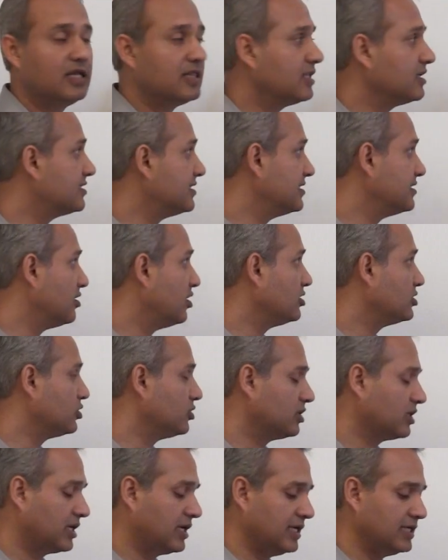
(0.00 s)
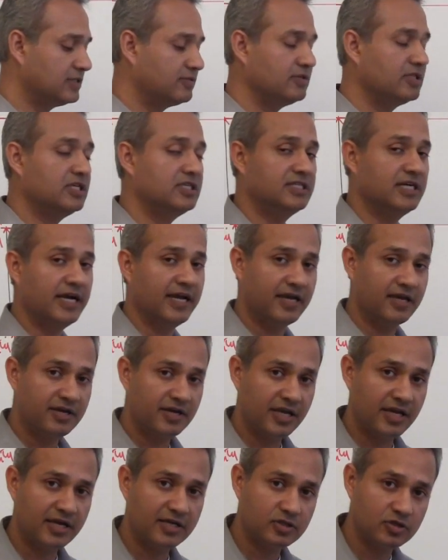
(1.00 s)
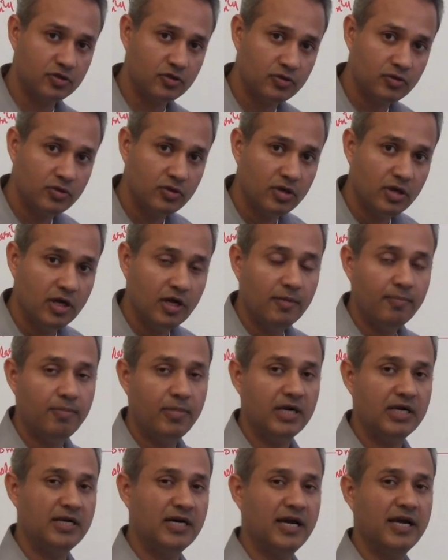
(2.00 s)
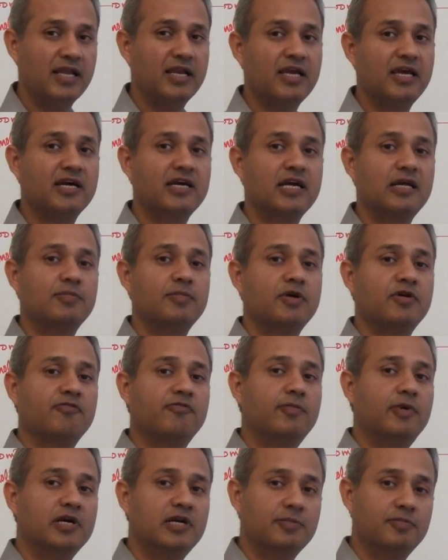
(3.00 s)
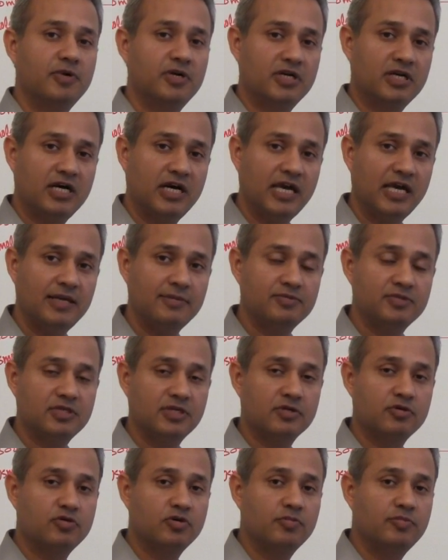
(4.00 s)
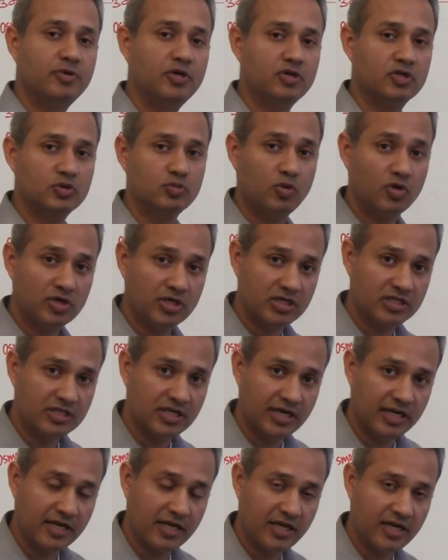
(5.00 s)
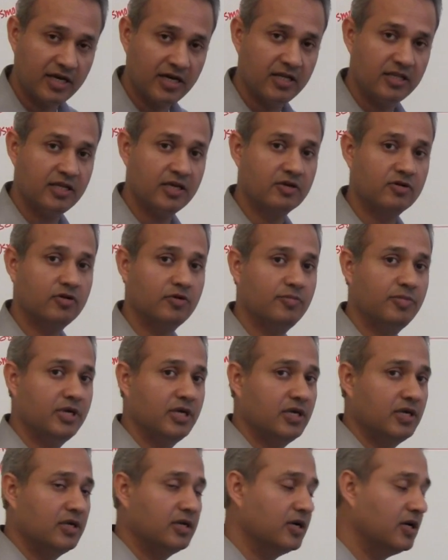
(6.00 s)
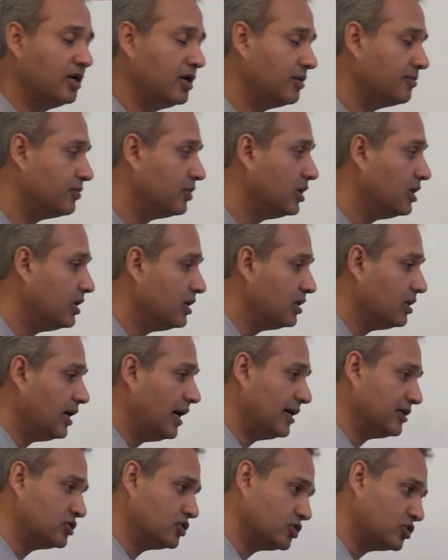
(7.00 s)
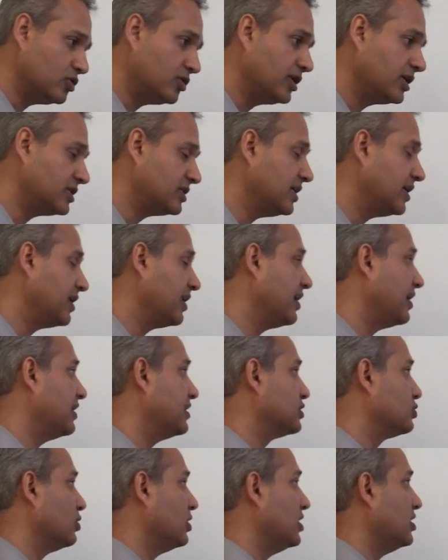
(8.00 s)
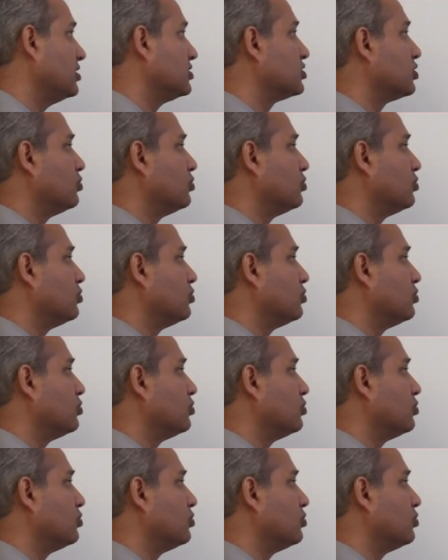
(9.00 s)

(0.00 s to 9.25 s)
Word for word: This is also the case with the diarrhea too, but diarrhea can be of multiple types. There could be osmotic diarrhea, there could be um, isotonic diarrhea as well.